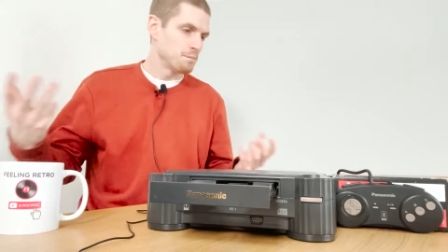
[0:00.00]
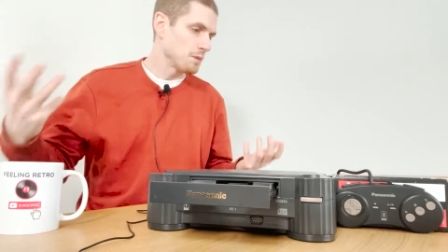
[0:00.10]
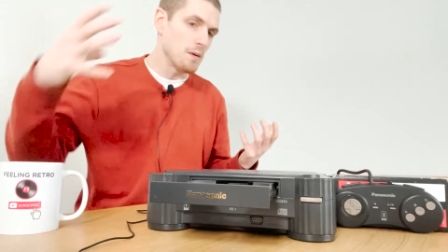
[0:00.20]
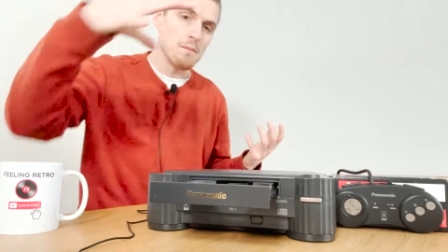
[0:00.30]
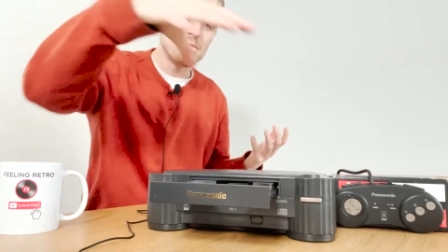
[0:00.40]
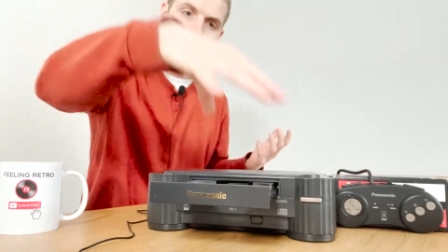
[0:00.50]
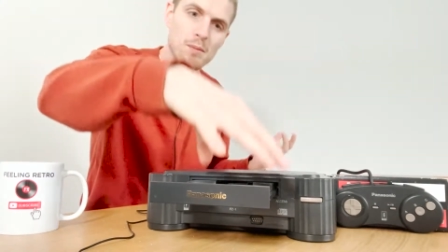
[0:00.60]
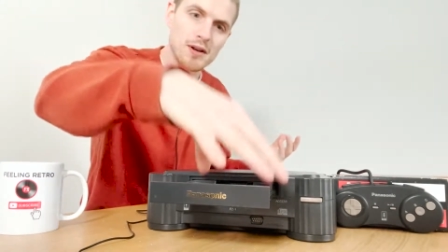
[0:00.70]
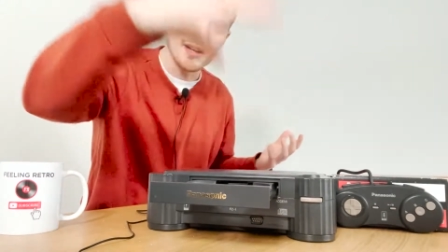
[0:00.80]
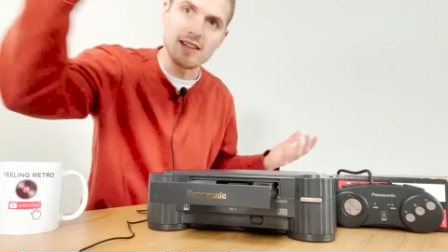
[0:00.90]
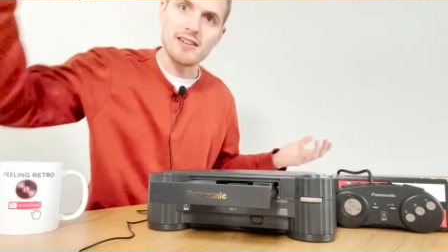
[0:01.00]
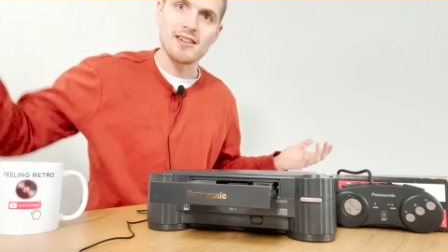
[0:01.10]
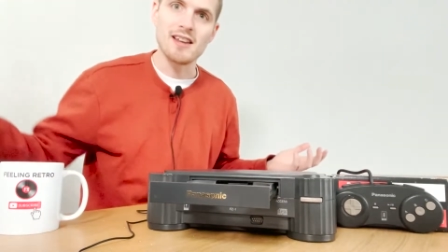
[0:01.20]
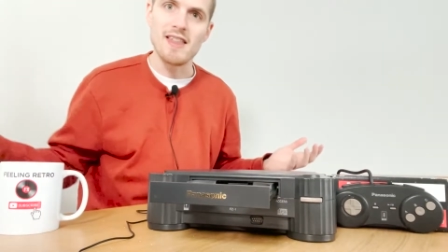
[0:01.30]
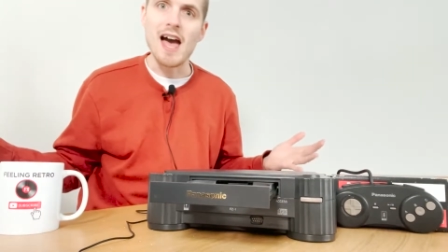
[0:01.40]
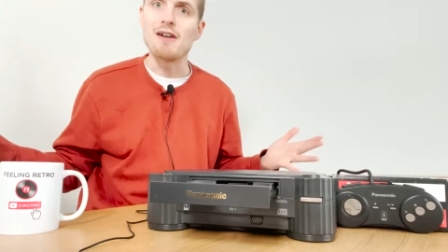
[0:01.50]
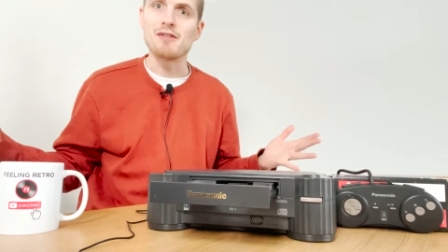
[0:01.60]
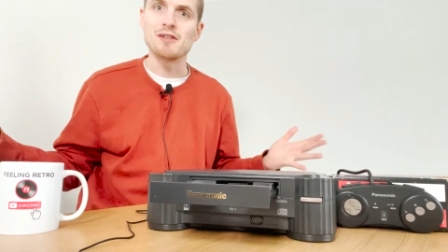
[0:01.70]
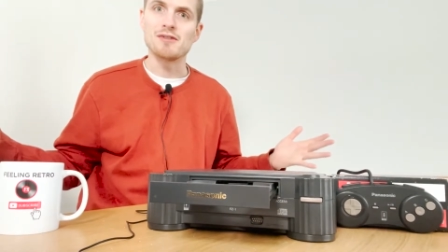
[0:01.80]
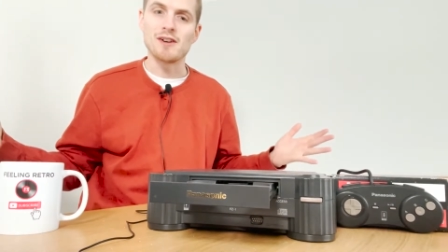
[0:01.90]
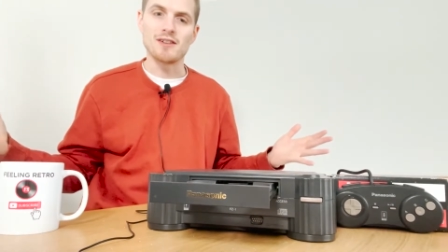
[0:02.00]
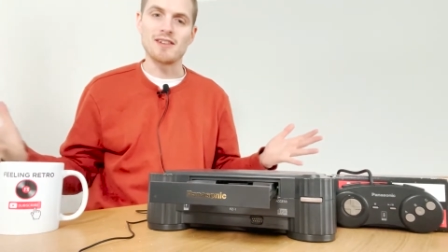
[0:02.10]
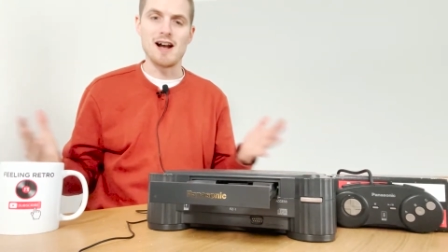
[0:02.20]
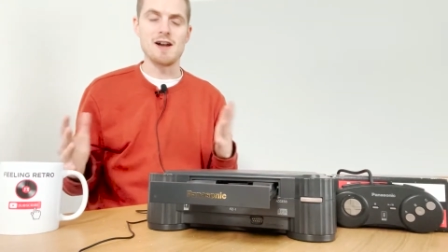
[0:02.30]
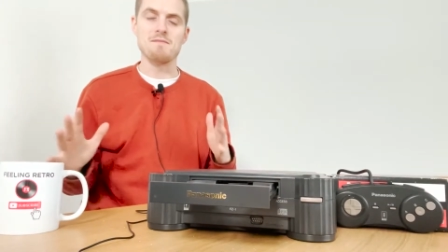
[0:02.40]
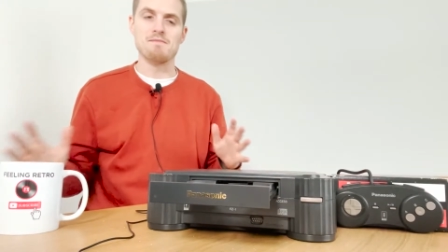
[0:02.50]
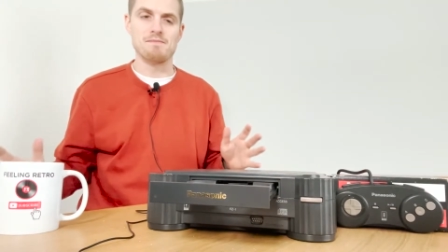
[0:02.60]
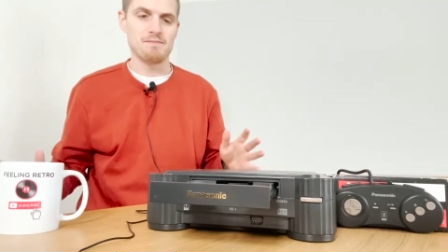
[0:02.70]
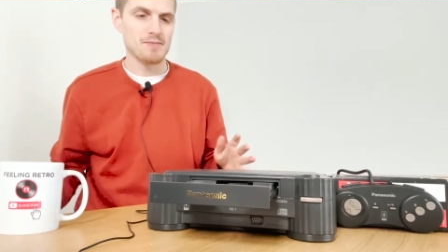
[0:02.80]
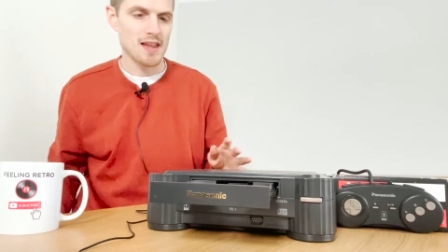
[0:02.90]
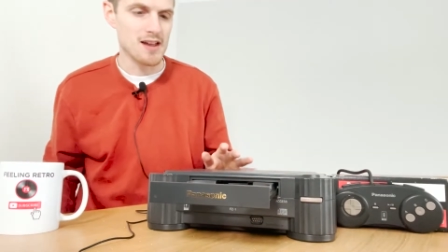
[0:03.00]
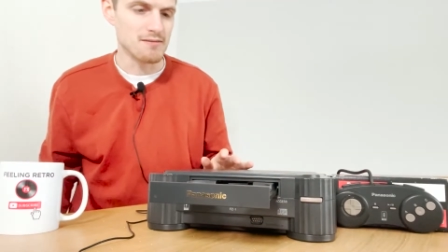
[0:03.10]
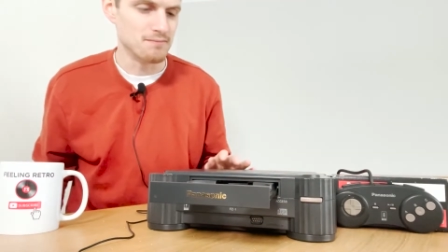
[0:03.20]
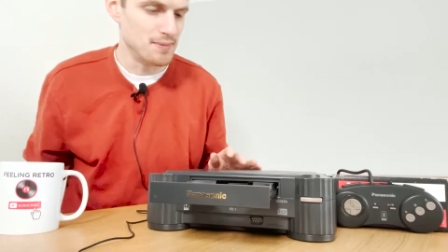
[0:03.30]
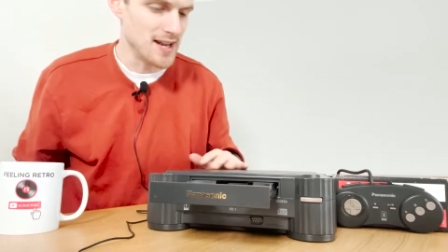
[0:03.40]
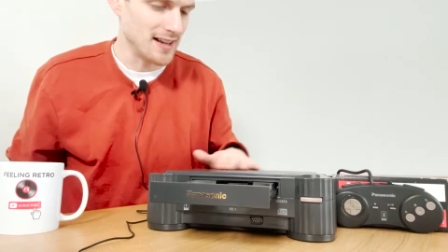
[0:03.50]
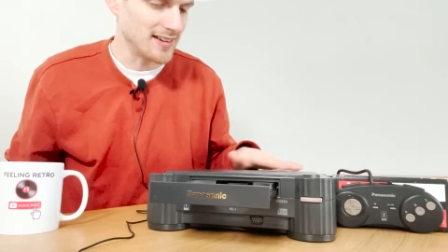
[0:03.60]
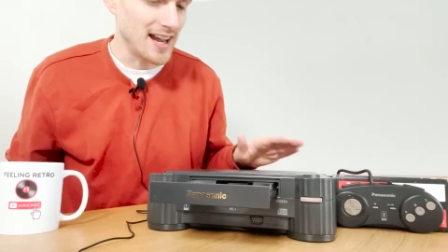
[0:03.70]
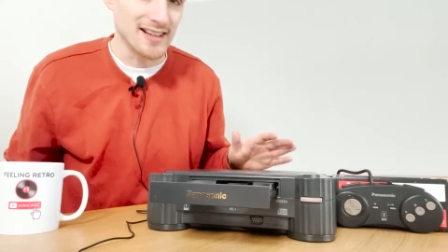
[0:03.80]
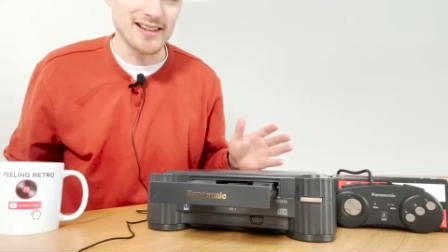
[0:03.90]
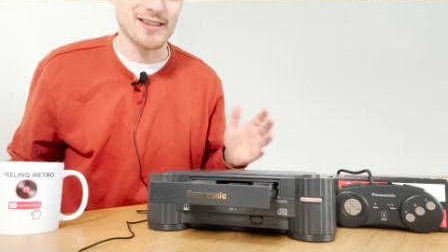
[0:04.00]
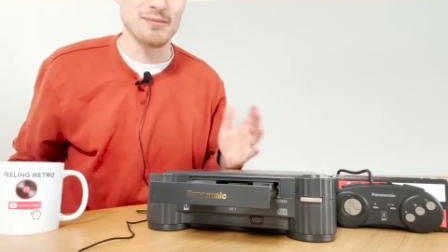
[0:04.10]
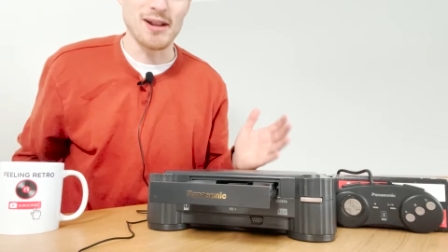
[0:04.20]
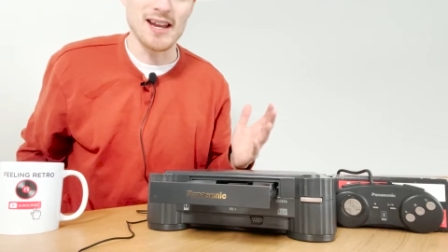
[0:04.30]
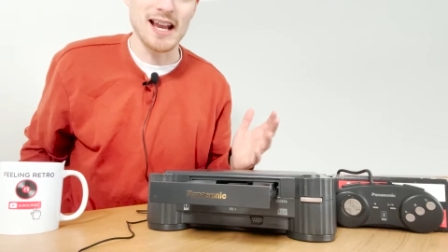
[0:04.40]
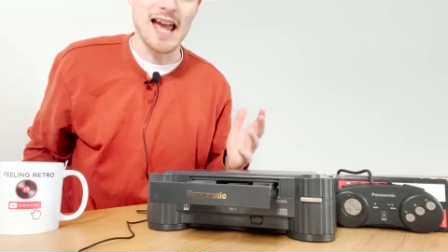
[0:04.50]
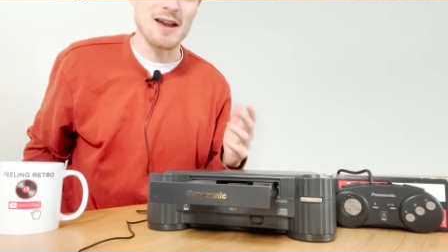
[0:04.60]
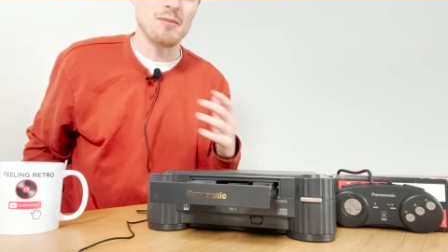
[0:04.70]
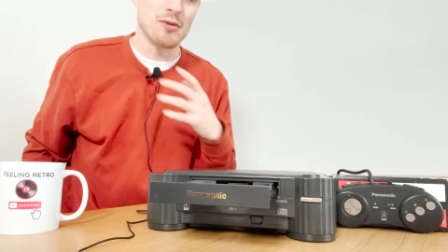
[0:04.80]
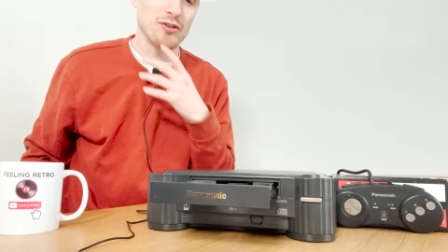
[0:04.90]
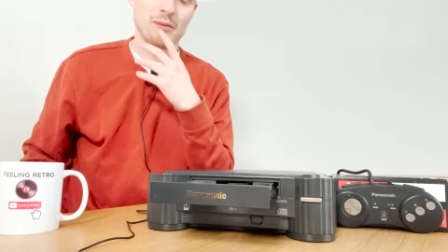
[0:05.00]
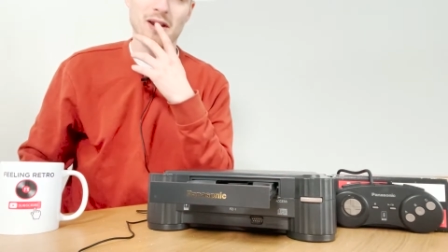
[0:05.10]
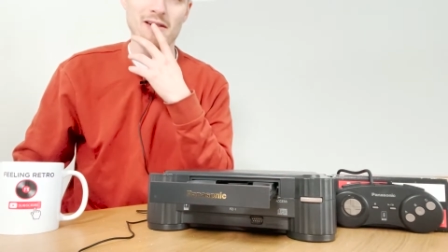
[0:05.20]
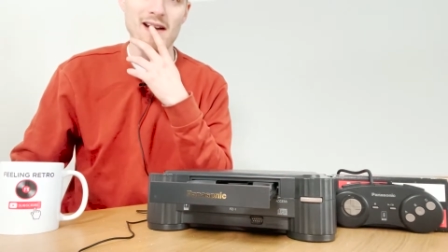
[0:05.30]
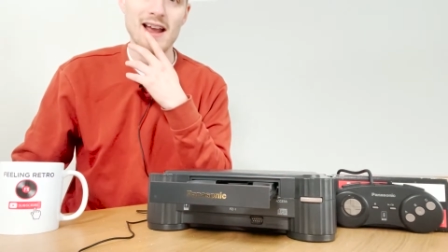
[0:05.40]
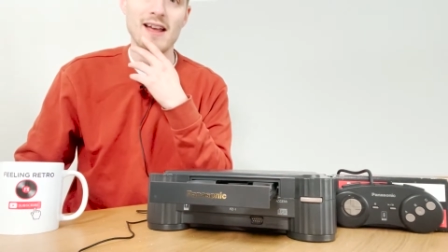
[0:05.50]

But popping a disc in there for the first time and being excited to play a game must have been great.